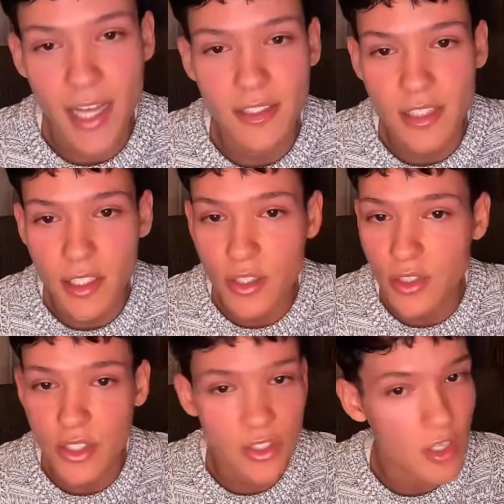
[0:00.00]
at
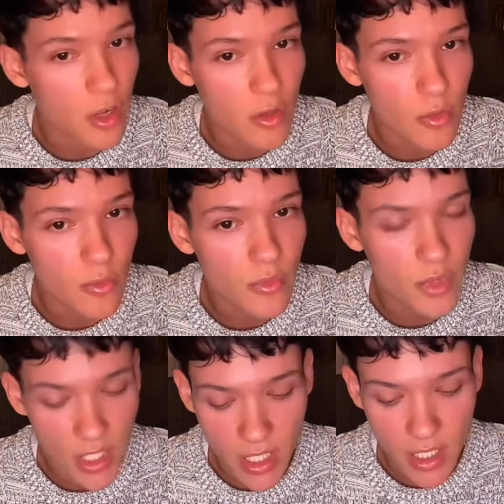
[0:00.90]
Cirkus in
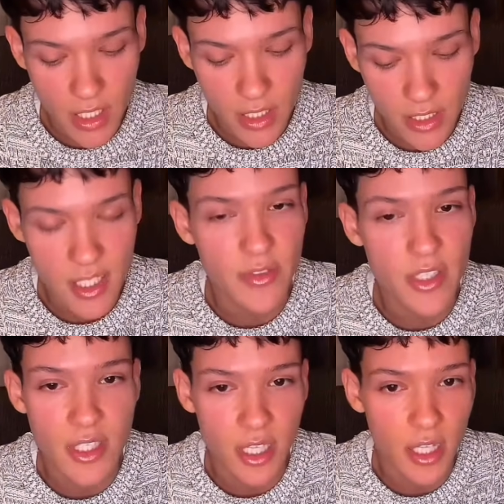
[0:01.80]
Stockholm the
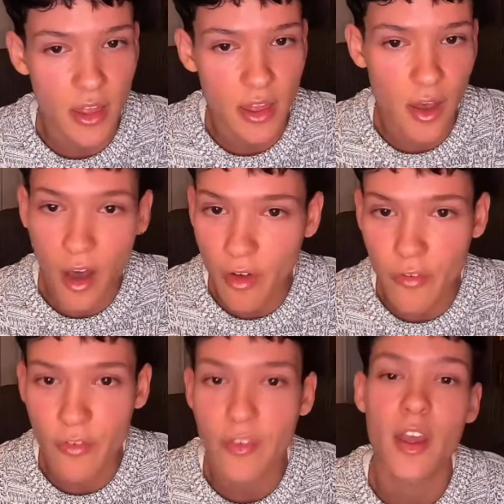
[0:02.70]
17th
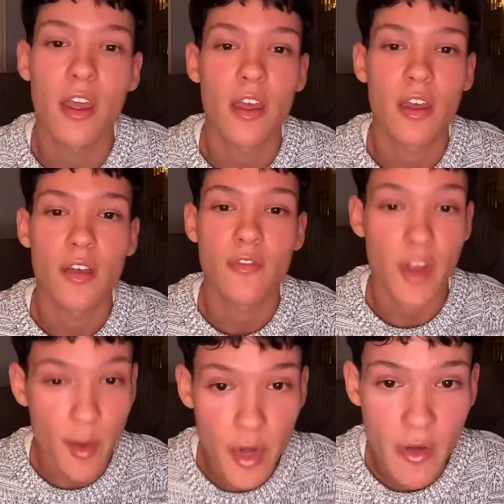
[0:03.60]
of
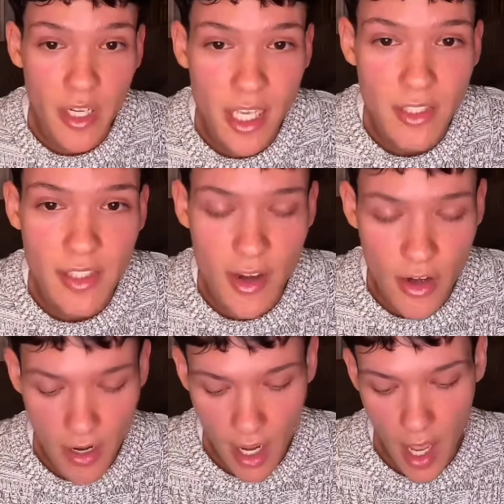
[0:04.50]
February next
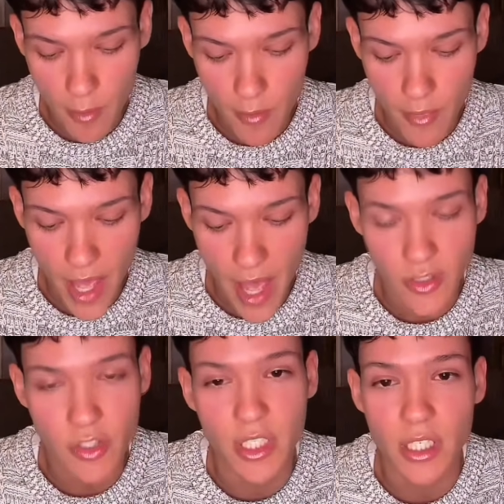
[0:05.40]
year. I'm
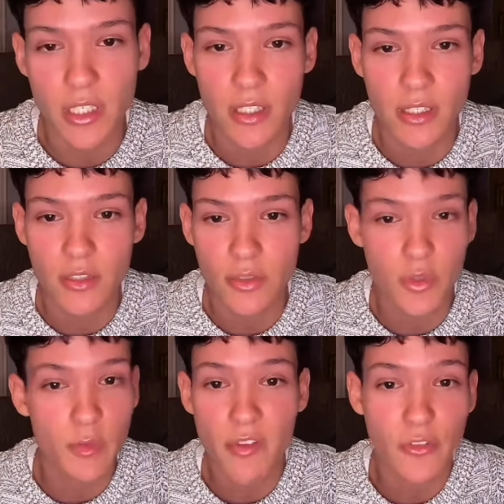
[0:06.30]
actually
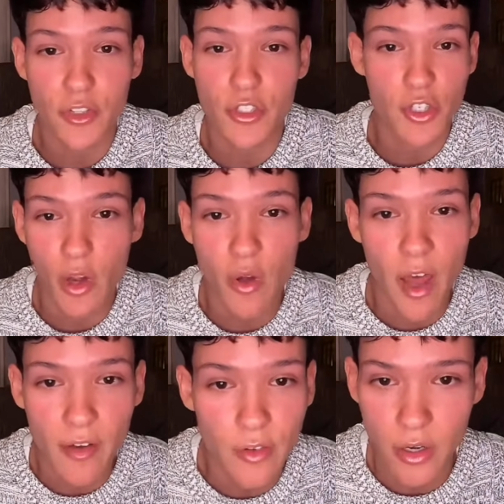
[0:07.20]
doing my first
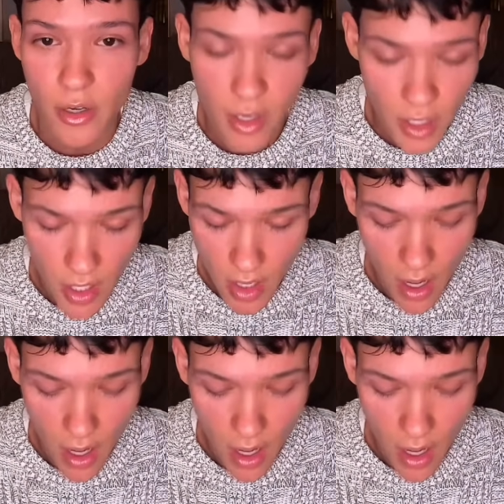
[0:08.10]
show ever.